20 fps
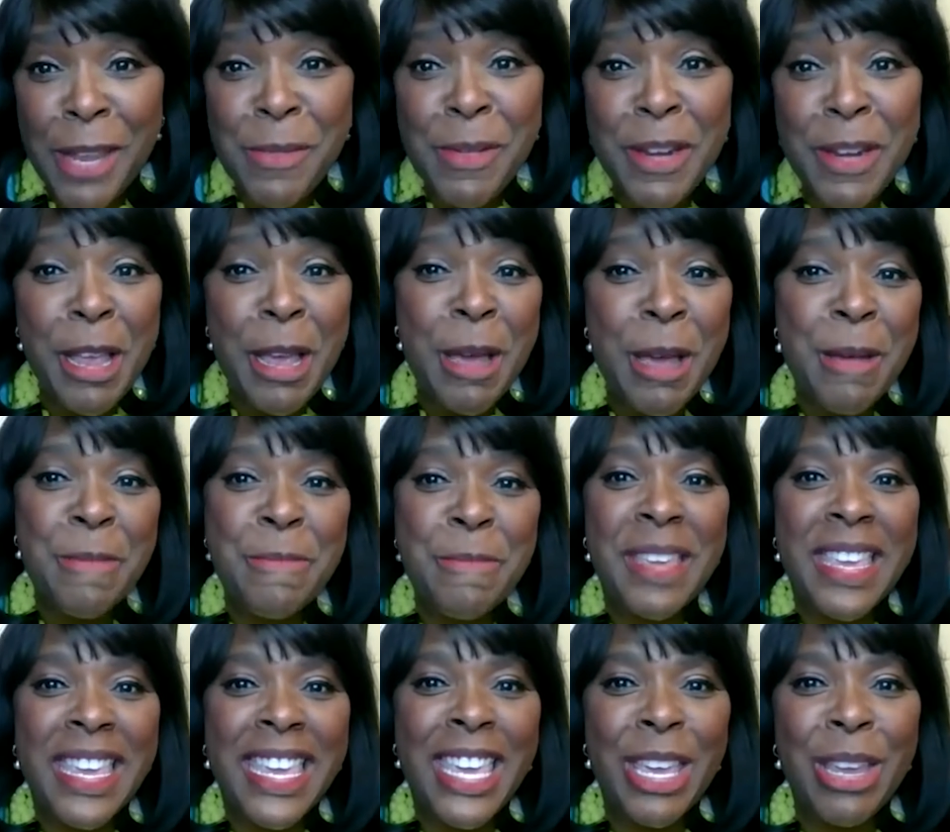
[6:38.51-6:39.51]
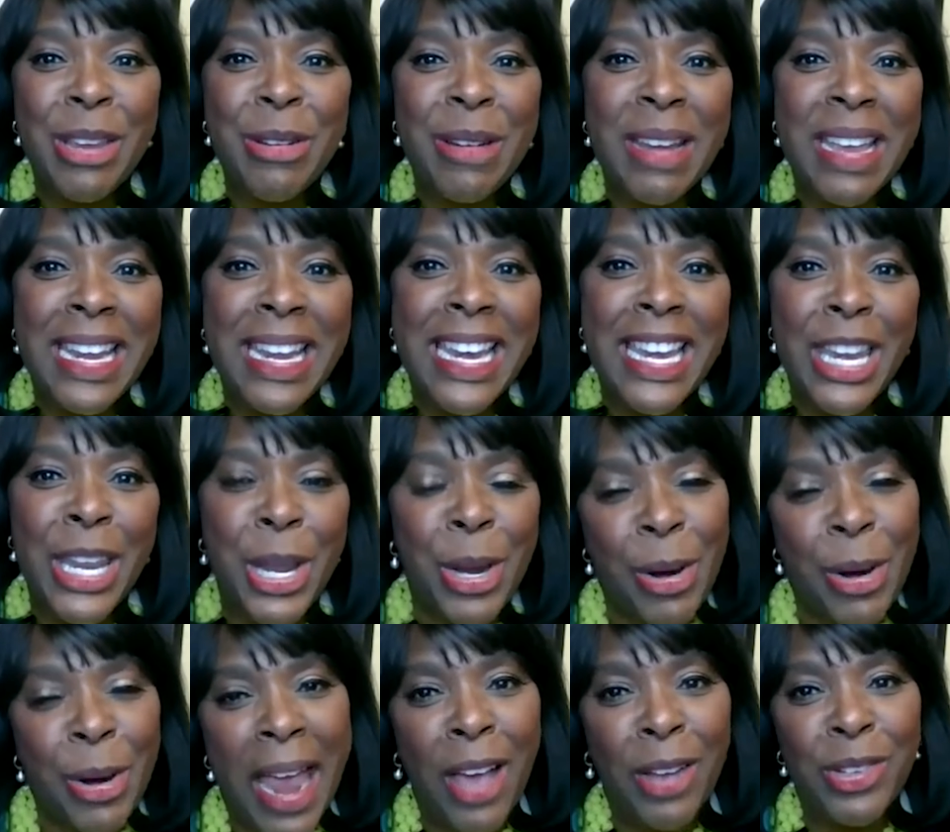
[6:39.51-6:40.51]
He would come year in and
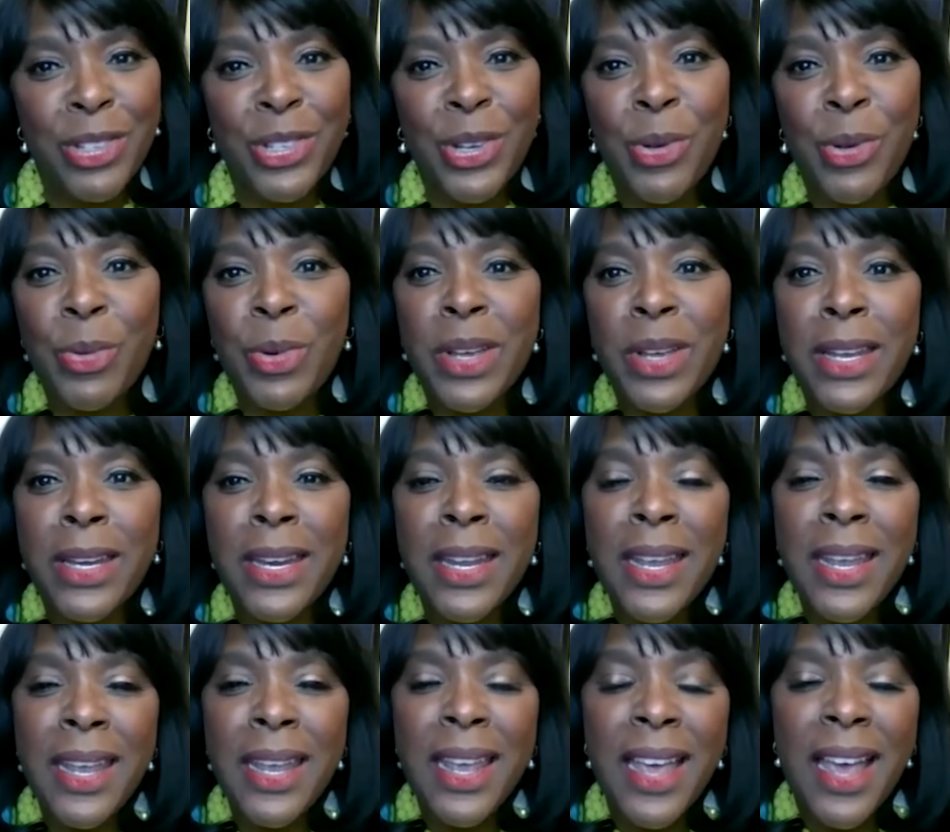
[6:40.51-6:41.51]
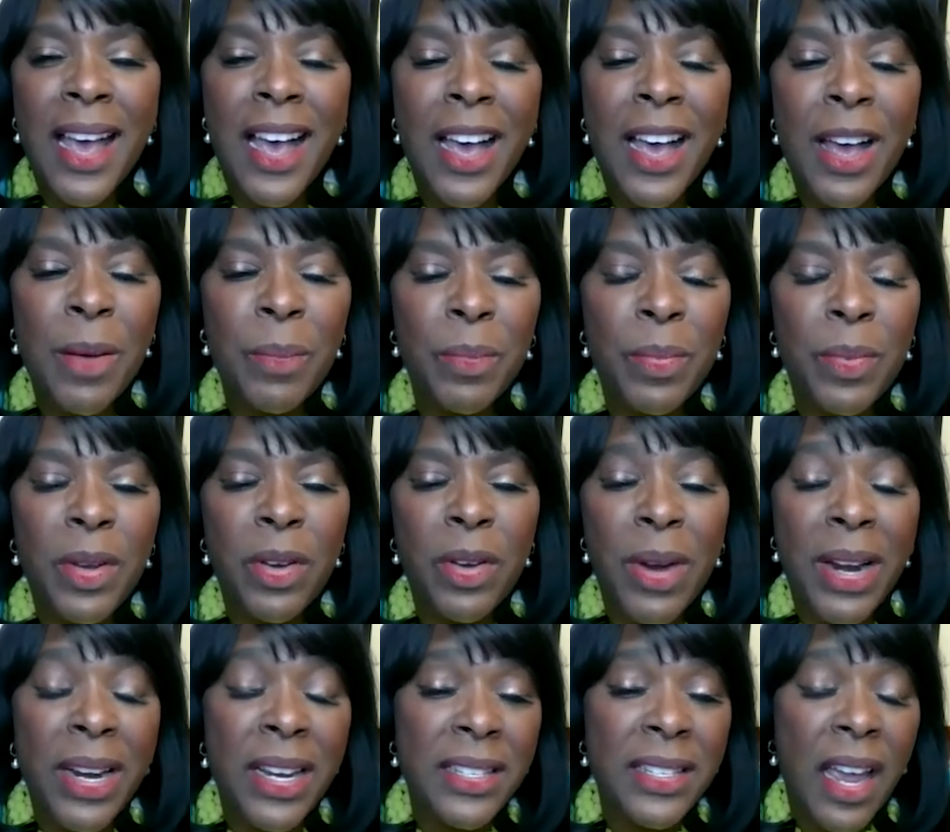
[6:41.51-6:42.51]
year out. So would
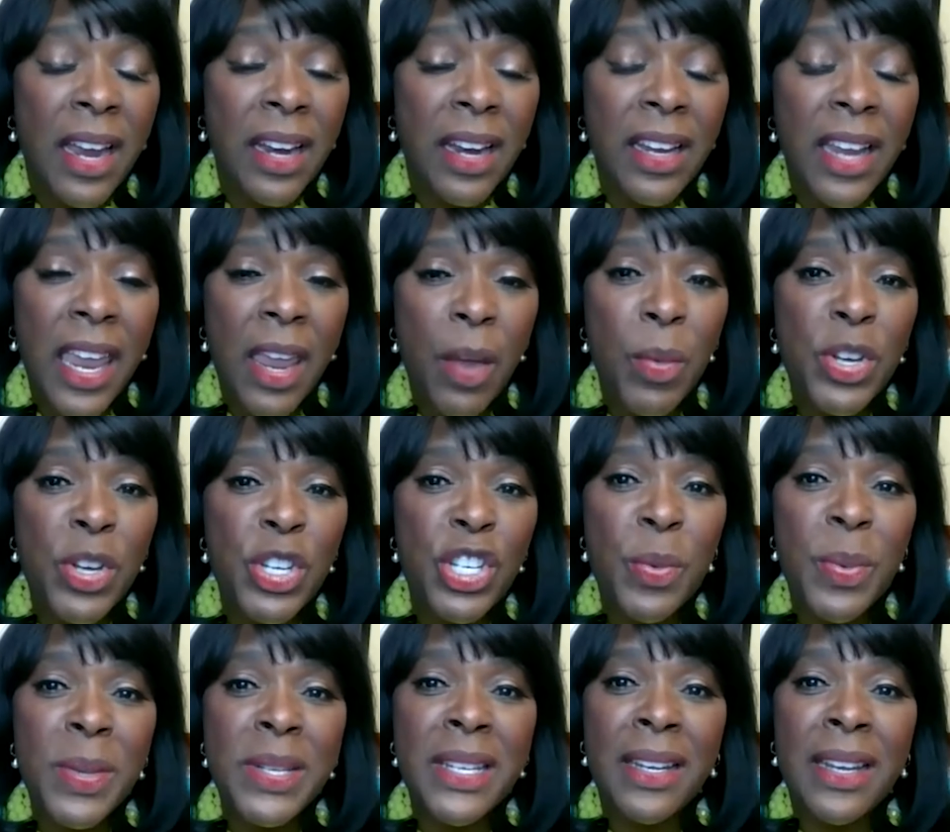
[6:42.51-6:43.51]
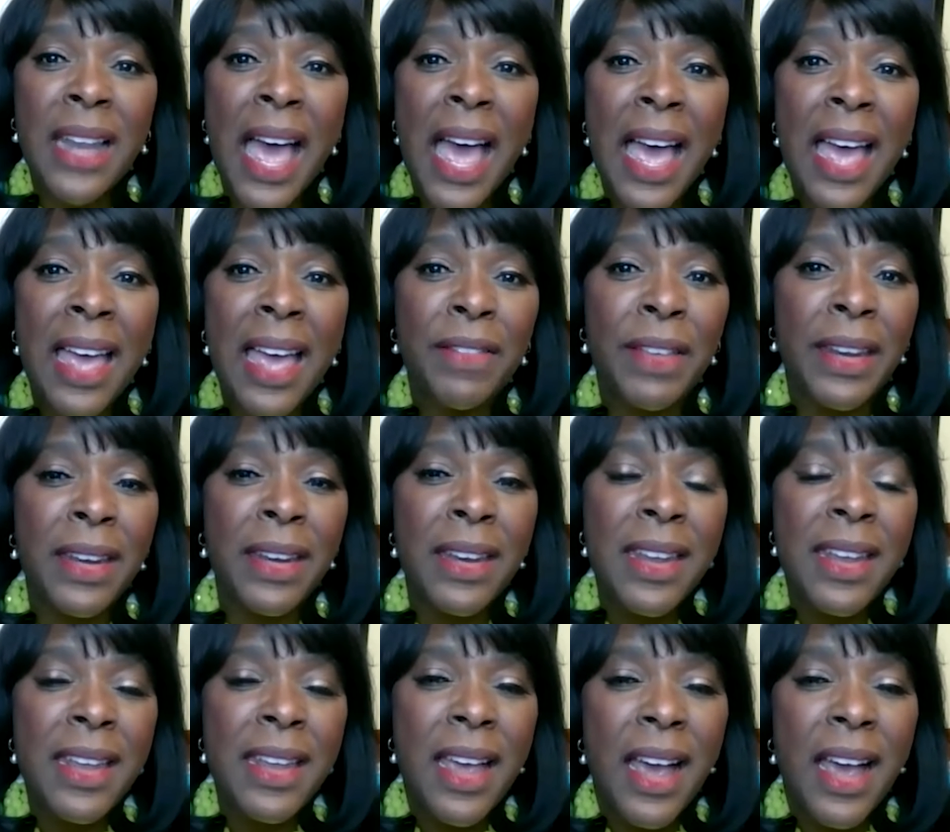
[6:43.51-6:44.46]
Coretta Scott King when she was alive, and